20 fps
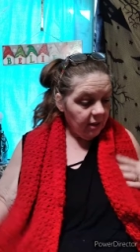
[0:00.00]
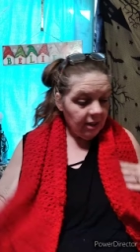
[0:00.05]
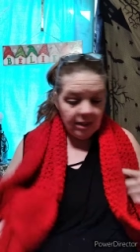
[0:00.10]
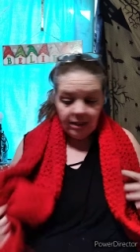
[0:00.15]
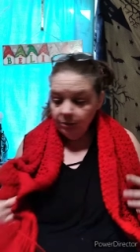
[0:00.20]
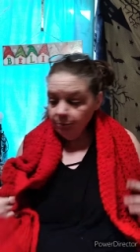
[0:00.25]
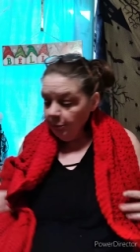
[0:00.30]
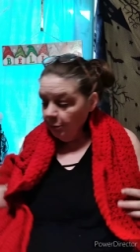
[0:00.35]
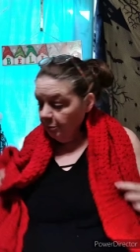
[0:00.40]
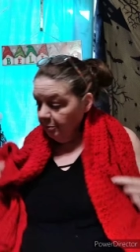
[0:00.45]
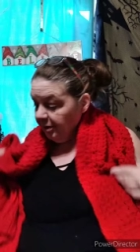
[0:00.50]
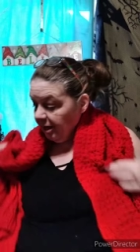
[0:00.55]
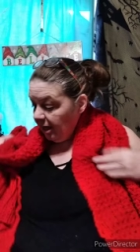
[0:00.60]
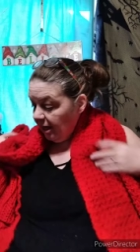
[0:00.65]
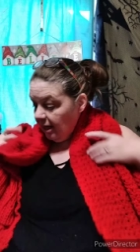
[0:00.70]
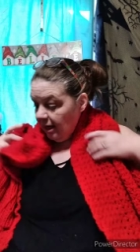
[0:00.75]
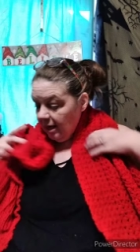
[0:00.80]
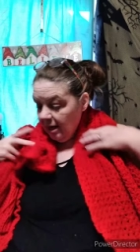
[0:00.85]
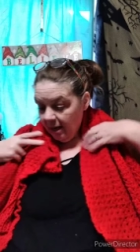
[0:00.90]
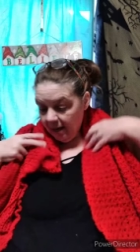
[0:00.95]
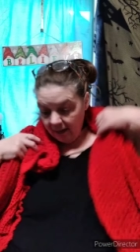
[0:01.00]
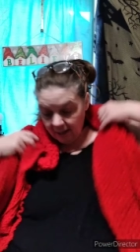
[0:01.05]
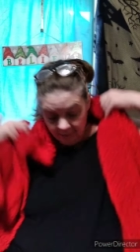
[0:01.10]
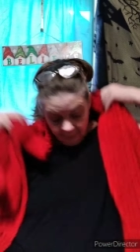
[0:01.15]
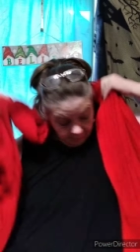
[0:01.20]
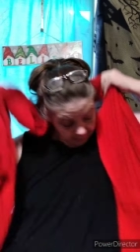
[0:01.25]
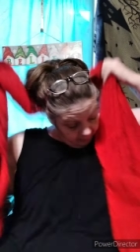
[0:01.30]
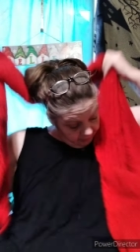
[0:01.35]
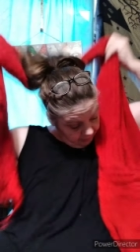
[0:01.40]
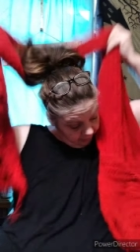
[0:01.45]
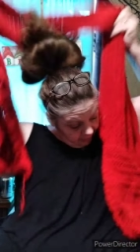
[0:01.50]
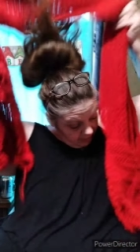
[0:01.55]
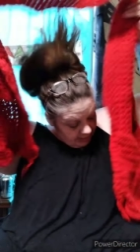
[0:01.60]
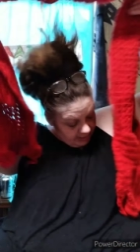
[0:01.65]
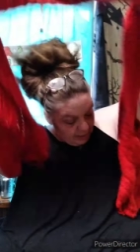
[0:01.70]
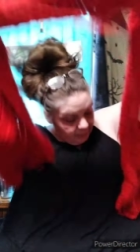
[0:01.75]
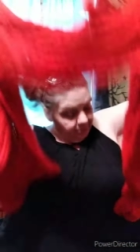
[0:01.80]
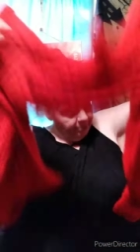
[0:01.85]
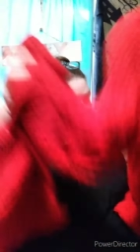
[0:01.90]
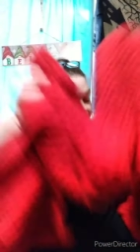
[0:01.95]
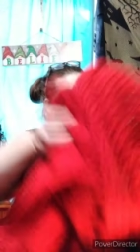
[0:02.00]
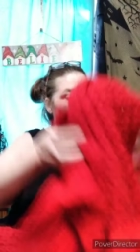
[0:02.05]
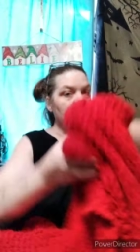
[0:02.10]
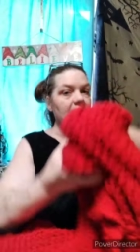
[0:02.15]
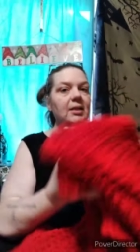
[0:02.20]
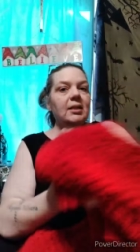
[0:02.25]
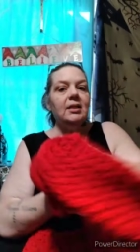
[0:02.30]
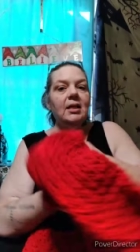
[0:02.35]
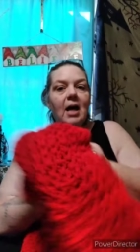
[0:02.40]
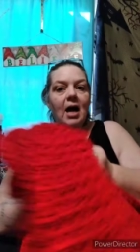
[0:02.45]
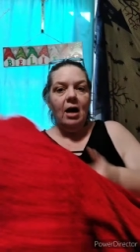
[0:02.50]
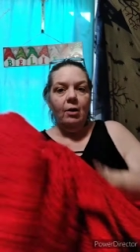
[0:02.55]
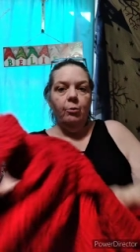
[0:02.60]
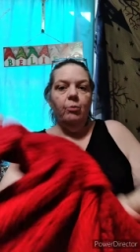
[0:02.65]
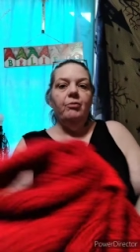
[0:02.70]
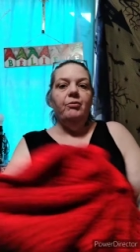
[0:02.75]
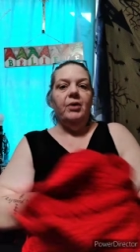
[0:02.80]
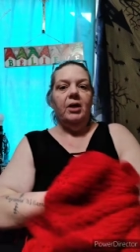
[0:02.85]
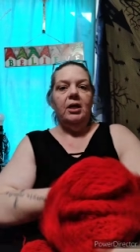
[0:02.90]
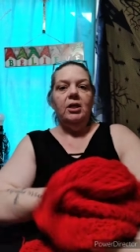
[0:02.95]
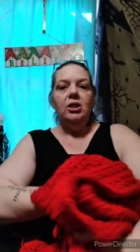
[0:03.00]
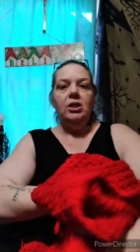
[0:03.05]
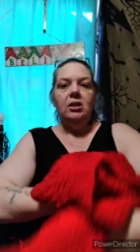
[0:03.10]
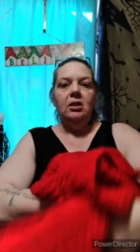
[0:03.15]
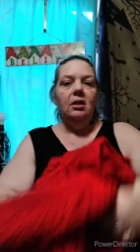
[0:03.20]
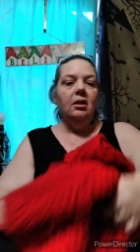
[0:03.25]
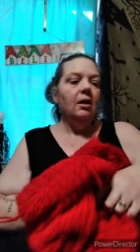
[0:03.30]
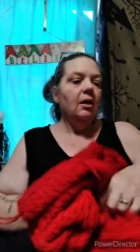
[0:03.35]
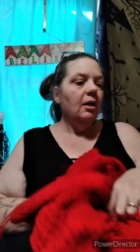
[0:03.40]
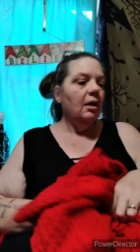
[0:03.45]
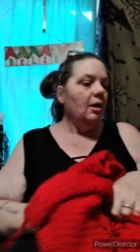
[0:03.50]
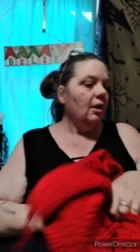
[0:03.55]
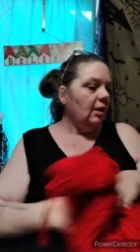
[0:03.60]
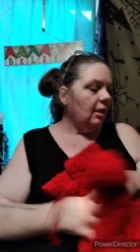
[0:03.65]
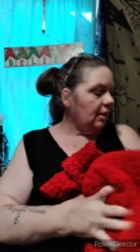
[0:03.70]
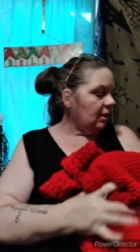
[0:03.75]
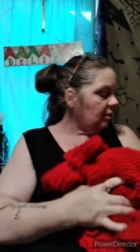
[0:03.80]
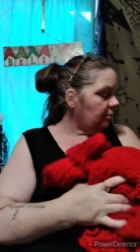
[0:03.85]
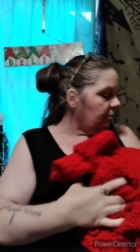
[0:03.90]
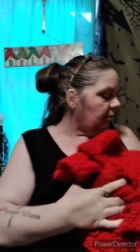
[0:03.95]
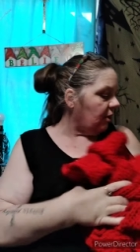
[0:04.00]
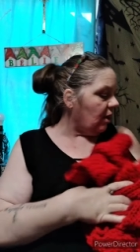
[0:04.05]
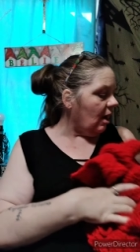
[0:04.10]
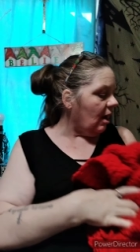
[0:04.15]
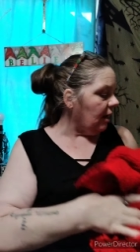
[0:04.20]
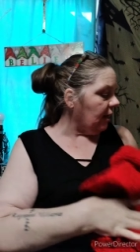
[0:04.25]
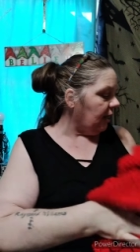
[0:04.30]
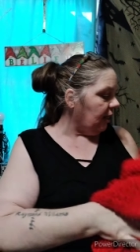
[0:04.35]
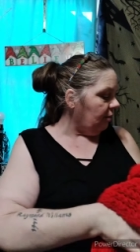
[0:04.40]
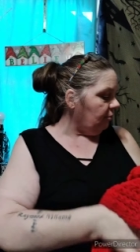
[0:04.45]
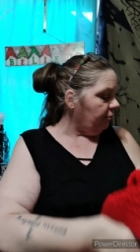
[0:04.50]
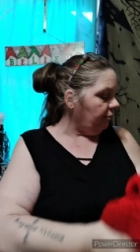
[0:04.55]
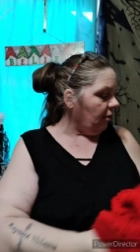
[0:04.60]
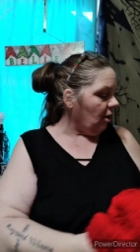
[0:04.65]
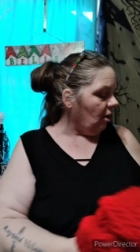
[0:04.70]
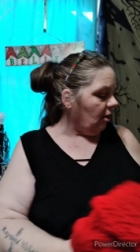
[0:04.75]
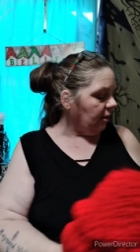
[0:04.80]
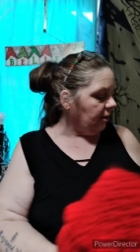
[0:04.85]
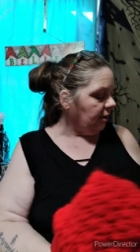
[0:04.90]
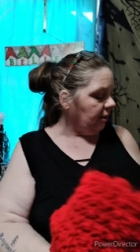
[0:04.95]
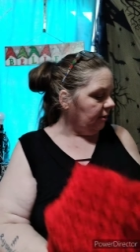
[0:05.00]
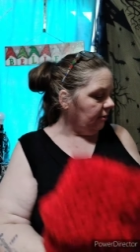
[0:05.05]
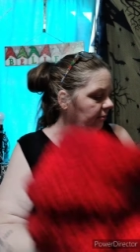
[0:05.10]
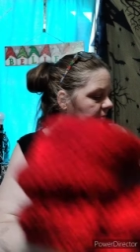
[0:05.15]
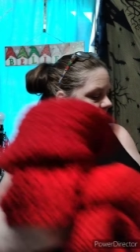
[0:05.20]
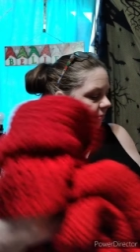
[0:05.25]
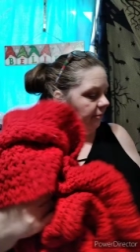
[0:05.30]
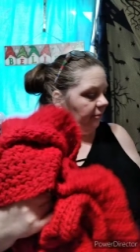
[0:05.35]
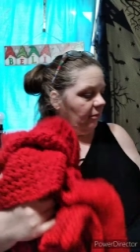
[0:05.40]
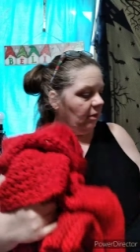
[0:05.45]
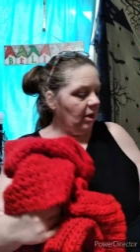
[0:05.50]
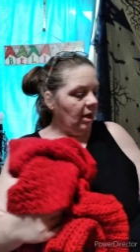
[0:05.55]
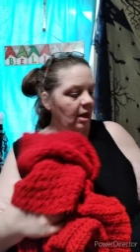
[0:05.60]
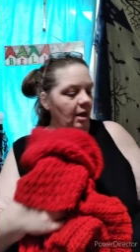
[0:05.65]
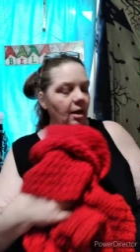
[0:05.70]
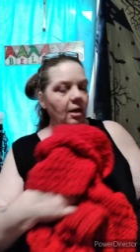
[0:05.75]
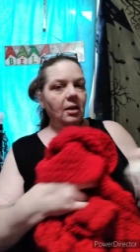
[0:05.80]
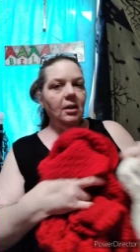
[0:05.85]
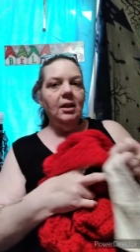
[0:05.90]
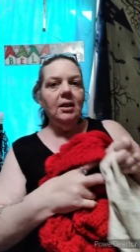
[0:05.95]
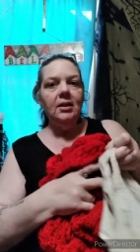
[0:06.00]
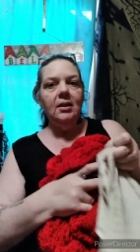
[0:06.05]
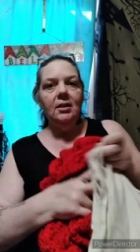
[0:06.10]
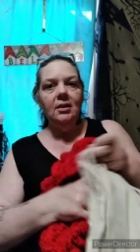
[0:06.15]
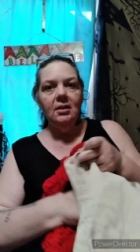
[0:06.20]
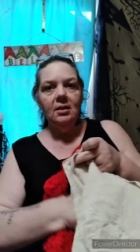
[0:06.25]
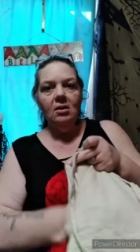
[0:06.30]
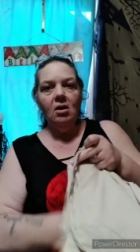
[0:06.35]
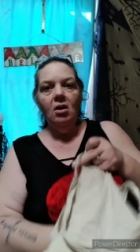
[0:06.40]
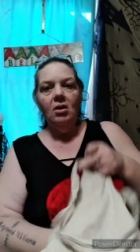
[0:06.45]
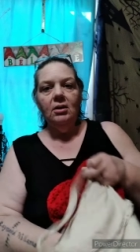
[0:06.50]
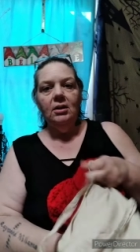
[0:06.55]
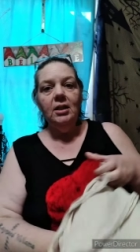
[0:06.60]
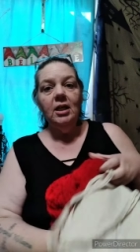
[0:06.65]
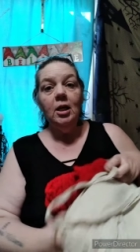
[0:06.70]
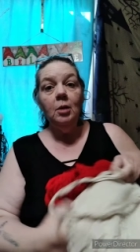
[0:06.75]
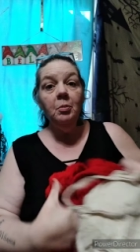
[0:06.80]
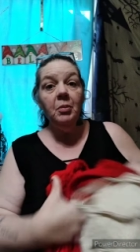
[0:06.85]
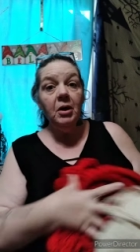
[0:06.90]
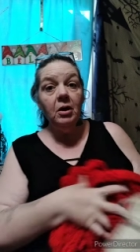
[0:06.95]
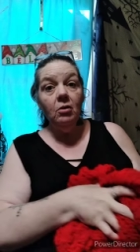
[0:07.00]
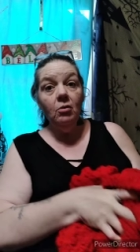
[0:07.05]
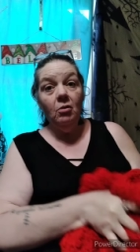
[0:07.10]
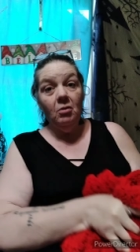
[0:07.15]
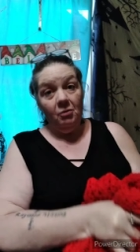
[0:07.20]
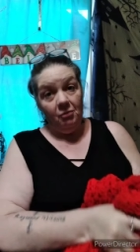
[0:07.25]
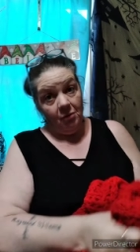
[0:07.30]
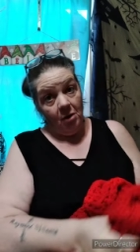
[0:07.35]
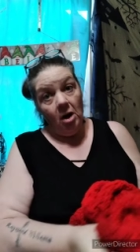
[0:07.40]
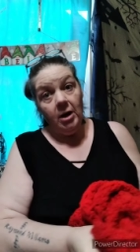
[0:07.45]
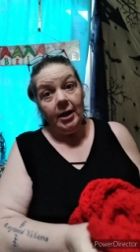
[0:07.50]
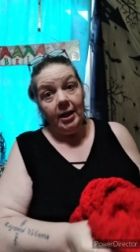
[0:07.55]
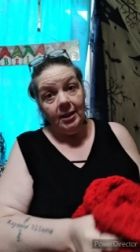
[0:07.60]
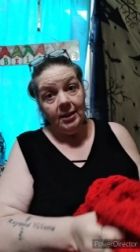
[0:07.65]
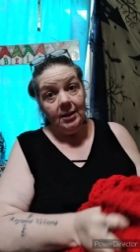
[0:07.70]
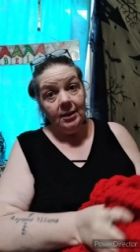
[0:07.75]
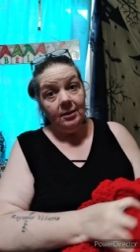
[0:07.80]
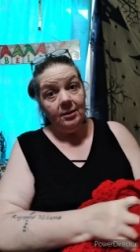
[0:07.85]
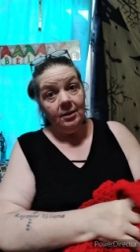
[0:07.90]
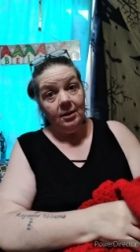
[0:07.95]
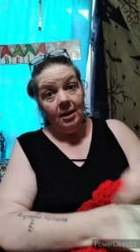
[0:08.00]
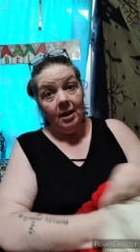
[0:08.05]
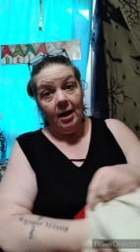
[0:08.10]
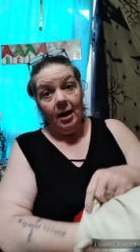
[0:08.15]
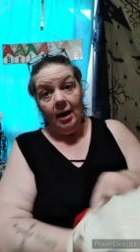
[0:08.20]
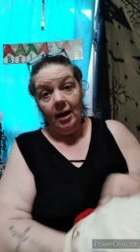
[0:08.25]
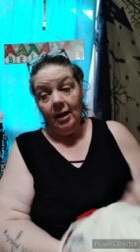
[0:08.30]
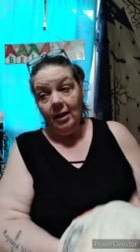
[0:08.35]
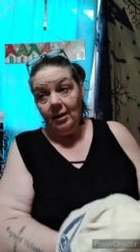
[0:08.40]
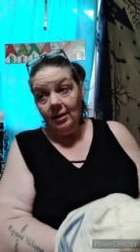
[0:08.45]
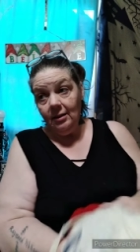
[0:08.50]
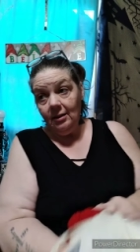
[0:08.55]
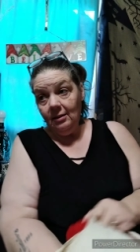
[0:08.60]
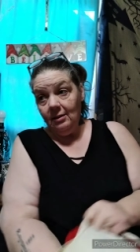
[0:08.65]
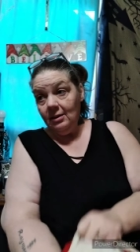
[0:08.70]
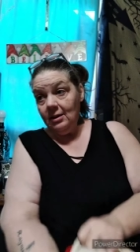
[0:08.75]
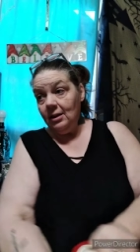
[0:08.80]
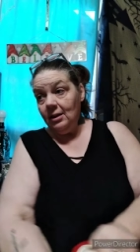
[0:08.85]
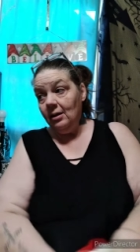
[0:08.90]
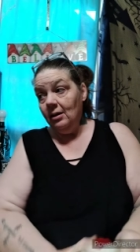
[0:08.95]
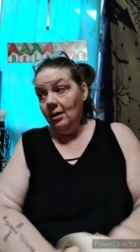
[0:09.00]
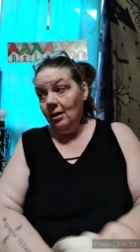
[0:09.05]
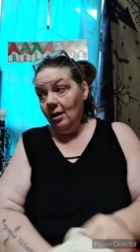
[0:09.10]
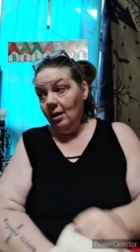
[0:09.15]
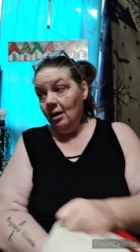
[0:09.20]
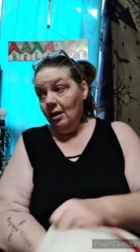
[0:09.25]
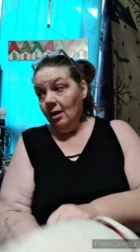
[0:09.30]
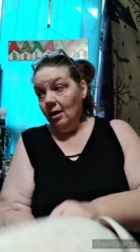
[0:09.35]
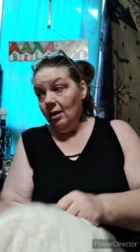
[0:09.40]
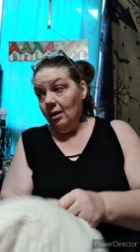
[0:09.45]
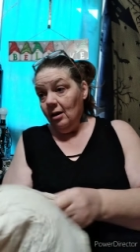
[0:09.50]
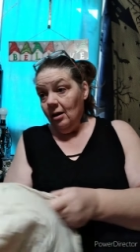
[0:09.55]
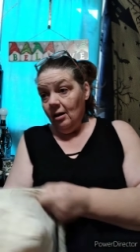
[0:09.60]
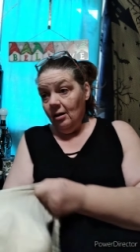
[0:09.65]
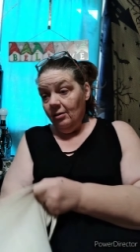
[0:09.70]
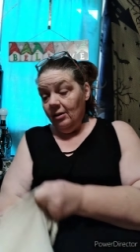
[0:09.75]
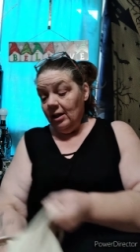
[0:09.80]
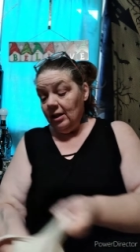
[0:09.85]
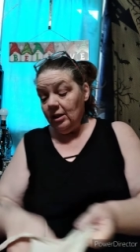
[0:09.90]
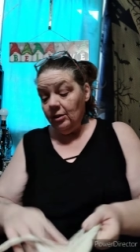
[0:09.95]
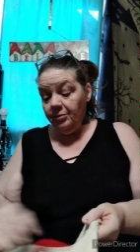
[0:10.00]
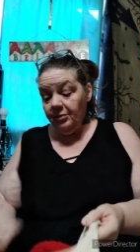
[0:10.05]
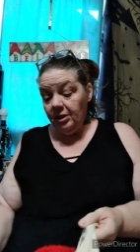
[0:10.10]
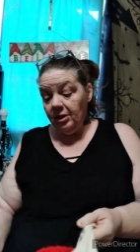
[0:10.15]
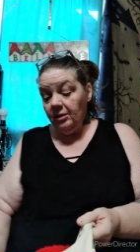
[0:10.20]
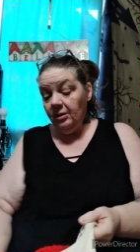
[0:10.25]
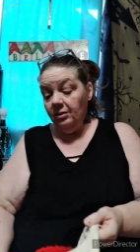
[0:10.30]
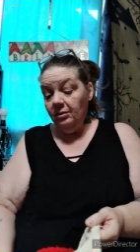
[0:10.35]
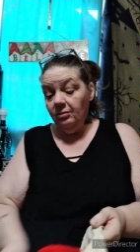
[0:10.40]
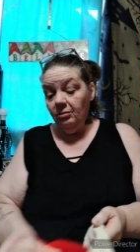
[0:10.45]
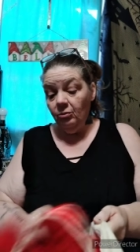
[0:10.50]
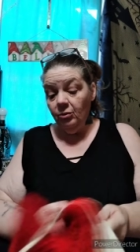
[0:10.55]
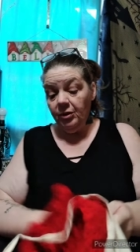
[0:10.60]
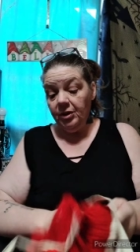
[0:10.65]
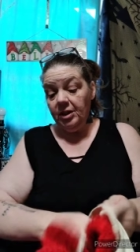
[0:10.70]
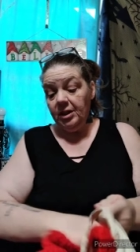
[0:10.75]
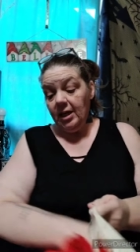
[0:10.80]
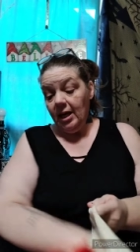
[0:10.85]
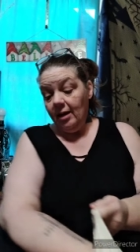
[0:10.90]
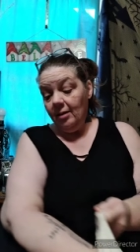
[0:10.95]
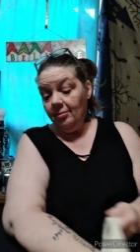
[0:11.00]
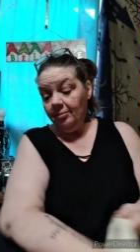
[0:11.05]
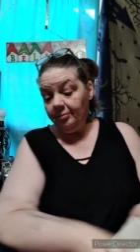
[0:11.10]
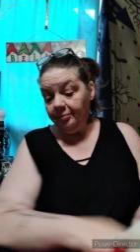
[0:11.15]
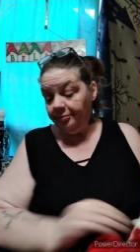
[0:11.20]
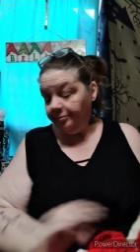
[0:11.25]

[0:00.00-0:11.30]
this will be, This I will finish. This will not get frogged. This is called Keep It or Frog It. And this one will stay.